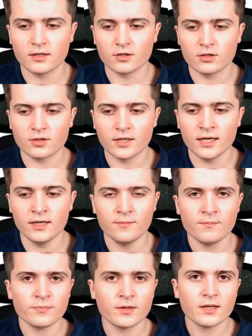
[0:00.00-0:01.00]
on OK,
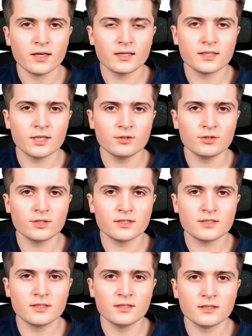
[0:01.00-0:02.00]
and now you can
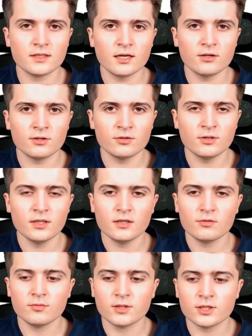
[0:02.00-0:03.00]
see an arrow
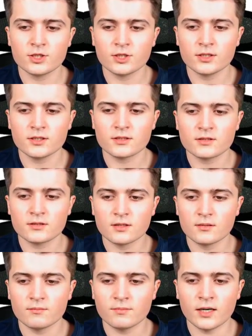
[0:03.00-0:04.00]
which is
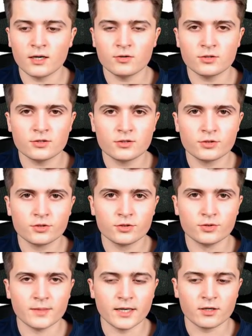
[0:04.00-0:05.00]
bound
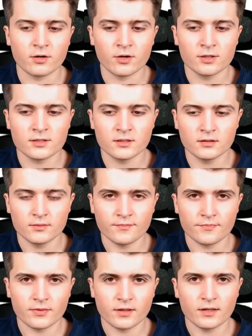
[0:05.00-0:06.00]
to my cursor,
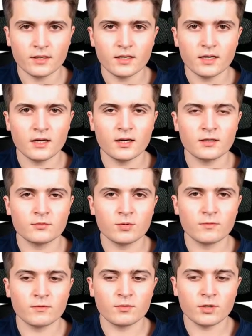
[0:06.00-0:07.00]
and
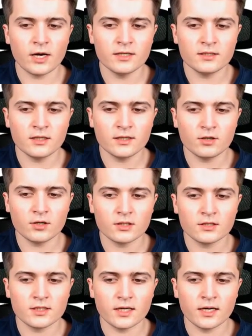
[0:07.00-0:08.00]
with a right click on
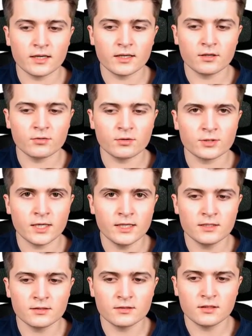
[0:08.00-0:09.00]
it I can
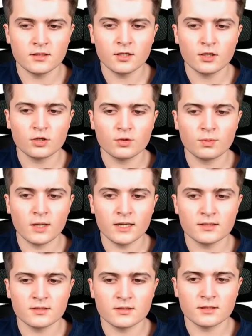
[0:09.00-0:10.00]
rotate it to
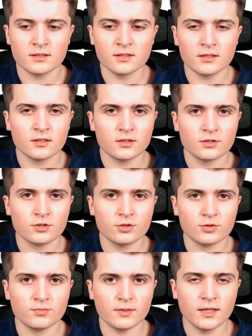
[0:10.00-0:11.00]
place it here
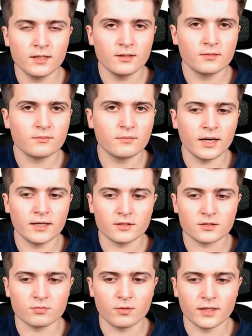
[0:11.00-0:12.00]
to my
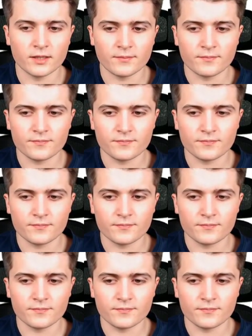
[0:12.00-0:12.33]
minus wire.